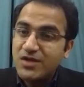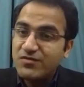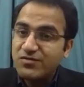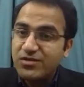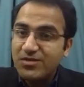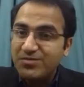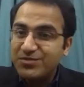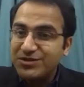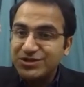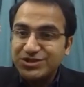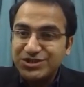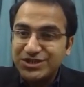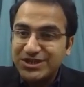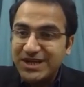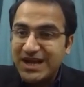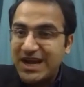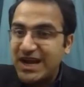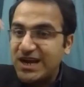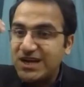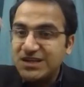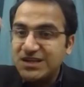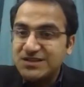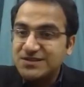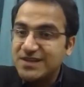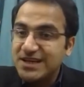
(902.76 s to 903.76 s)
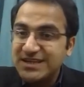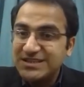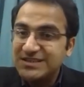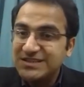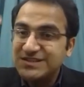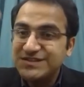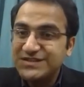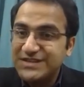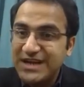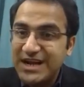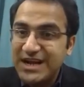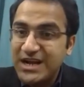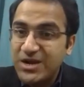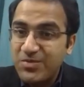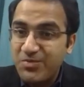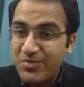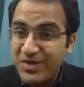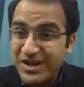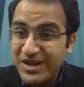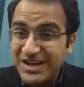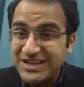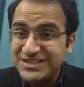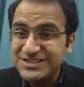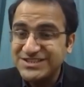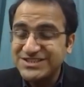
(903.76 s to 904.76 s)
or if the patient had any stent
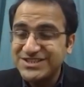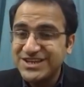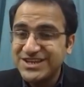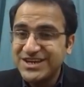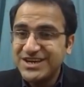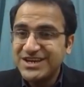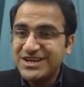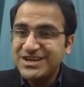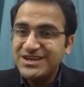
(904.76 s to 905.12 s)
placed,